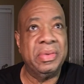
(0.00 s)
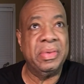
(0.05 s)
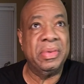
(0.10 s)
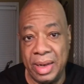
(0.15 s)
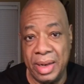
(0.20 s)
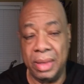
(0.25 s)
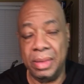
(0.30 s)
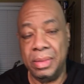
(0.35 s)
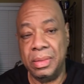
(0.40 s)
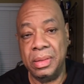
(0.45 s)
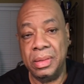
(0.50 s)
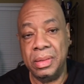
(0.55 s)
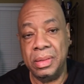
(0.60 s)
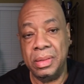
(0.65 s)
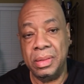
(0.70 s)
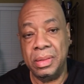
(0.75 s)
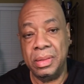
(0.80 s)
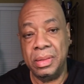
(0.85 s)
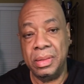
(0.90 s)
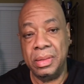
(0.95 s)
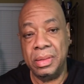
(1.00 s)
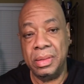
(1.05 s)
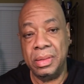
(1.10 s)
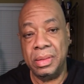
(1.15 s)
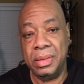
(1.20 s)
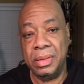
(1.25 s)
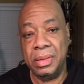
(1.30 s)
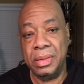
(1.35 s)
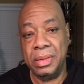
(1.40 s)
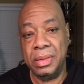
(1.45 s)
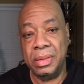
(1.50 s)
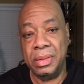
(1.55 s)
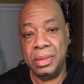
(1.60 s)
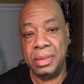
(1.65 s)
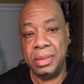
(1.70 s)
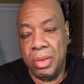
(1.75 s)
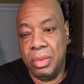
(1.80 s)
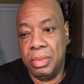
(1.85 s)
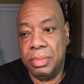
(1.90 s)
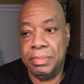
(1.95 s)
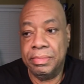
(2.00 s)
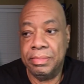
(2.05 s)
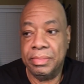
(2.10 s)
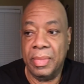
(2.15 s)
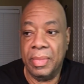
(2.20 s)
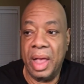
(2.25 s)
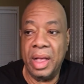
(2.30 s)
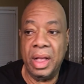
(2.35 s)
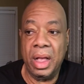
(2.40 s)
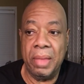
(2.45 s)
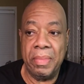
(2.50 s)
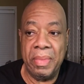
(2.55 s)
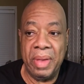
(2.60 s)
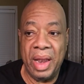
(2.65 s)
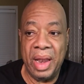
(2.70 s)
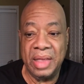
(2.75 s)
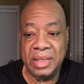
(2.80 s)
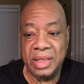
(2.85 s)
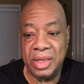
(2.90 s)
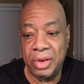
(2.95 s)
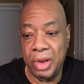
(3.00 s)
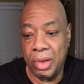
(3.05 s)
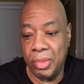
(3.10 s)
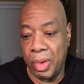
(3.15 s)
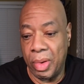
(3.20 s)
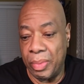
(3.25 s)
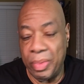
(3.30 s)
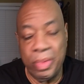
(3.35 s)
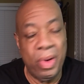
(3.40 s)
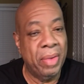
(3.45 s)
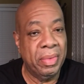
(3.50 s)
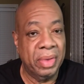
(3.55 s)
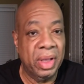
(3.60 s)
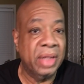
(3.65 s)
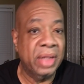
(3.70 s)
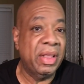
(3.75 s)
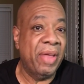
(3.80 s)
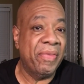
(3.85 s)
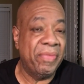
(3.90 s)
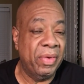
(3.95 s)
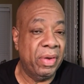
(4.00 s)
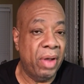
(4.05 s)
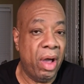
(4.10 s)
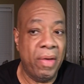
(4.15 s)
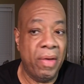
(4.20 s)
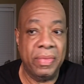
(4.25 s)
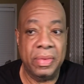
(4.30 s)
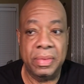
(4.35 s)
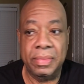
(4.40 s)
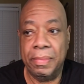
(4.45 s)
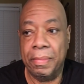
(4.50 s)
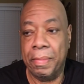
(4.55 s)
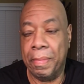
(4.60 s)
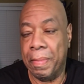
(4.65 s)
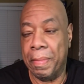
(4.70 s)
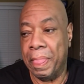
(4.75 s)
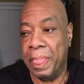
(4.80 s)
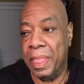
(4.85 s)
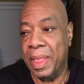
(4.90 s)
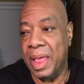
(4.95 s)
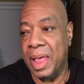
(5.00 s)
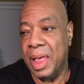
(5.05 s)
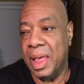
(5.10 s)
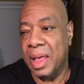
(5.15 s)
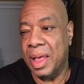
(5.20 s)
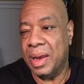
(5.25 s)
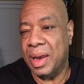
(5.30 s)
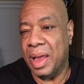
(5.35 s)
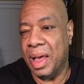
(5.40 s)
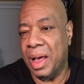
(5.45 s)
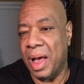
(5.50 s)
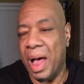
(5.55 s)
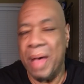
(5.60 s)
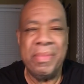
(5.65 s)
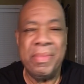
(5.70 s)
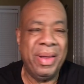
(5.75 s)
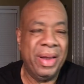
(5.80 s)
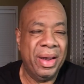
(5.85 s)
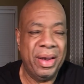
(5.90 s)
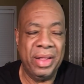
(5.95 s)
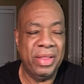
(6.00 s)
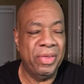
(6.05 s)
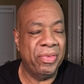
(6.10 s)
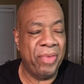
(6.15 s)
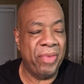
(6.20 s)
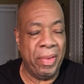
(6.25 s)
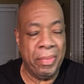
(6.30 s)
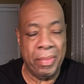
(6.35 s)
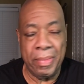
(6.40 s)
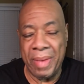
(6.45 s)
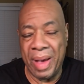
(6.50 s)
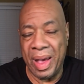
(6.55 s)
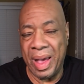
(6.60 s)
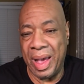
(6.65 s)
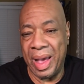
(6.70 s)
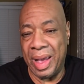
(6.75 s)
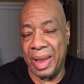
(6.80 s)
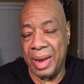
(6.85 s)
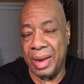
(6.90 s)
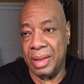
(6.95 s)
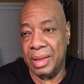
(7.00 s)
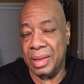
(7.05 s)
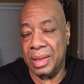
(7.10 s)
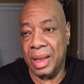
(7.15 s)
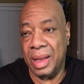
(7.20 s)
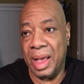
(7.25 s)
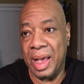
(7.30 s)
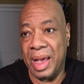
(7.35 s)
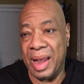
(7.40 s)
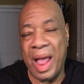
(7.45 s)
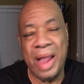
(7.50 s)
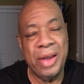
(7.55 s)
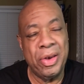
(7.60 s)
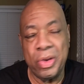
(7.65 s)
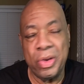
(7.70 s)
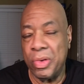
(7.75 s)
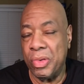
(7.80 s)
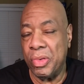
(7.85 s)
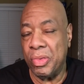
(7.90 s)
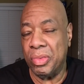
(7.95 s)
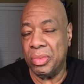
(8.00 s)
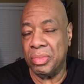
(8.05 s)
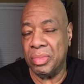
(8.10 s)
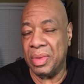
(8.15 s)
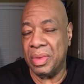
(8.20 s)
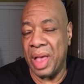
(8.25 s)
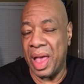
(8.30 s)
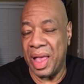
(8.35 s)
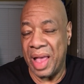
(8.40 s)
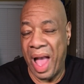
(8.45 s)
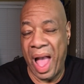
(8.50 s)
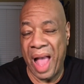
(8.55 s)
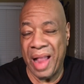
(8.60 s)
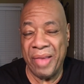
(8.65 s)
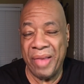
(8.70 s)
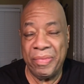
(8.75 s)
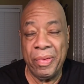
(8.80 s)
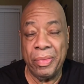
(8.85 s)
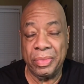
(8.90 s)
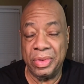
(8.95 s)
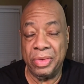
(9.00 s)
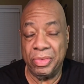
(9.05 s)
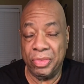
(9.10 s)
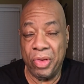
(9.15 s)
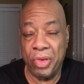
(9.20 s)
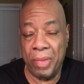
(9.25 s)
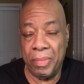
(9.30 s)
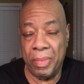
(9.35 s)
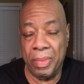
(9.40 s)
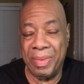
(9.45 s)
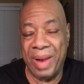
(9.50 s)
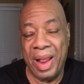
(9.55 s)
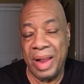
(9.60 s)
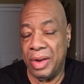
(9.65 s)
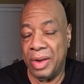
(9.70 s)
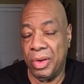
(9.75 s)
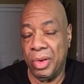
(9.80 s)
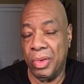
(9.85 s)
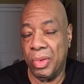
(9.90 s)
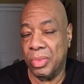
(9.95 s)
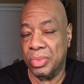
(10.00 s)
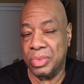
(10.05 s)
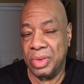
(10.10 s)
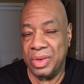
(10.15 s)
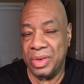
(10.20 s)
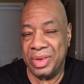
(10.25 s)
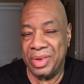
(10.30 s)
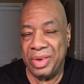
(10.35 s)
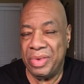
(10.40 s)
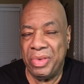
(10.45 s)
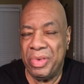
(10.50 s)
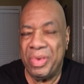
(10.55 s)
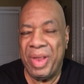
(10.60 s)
So they come in. They say, you know what? We're going to have to cut that foot off. Now, I'm in another frame of mind, and I knew that foot was in trouble, but I didn't know. You didn't have to take the foot. But